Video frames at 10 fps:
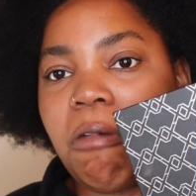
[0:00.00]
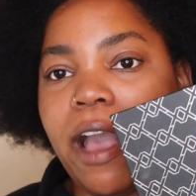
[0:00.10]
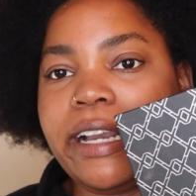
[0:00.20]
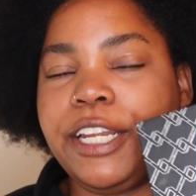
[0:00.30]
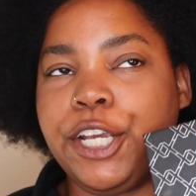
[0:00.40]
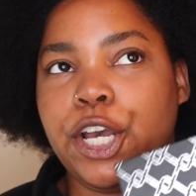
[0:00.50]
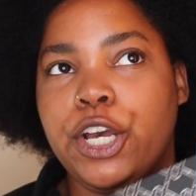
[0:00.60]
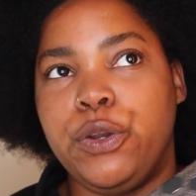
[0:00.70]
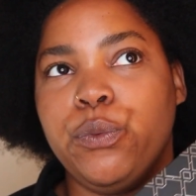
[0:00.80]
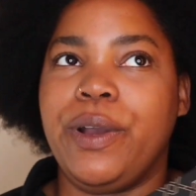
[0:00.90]
I'm going to
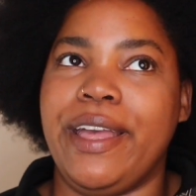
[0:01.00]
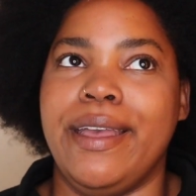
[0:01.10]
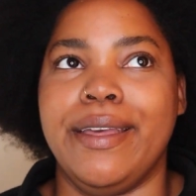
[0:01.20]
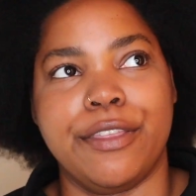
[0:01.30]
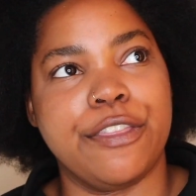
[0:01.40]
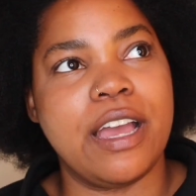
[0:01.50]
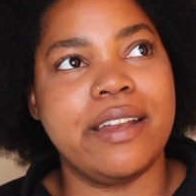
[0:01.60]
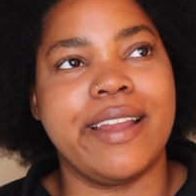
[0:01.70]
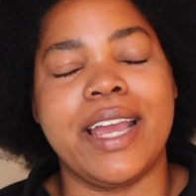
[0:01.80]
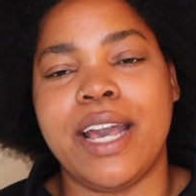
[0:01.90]
go with
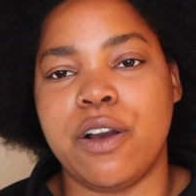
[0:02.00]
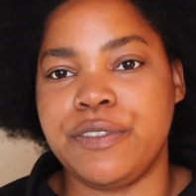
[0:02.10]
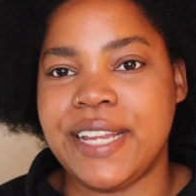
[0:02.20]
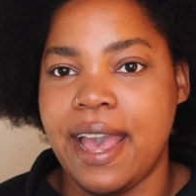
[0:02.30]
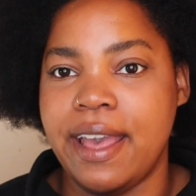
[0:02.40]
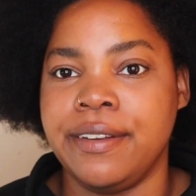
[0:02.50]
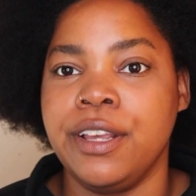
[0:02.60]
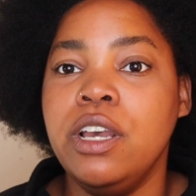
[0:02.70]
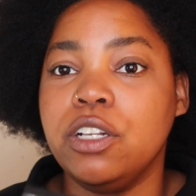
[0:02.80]
9 out of 10,